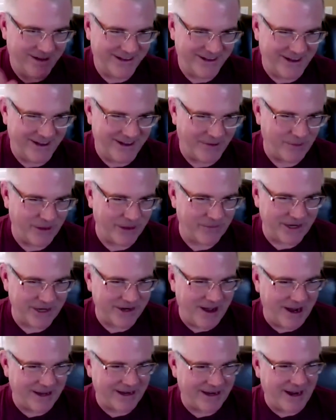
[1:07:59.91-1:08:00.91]
Yeah, I really want to
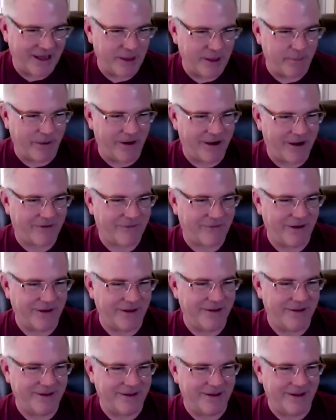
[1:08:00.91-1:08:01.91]
knock it out of the park mm. for
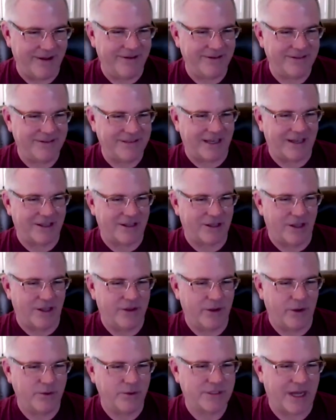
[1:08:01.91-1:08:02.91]
you. You know, it's like
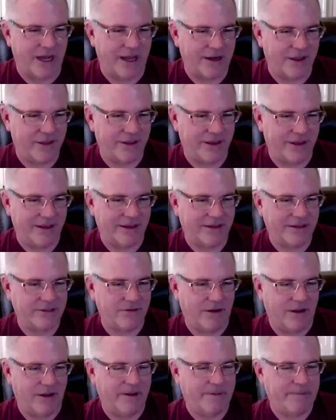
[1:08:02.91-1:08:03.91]
those kind of things,
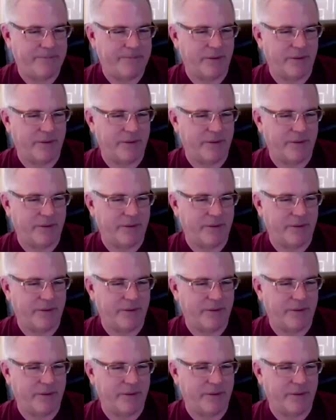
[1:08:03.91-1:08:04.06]
right?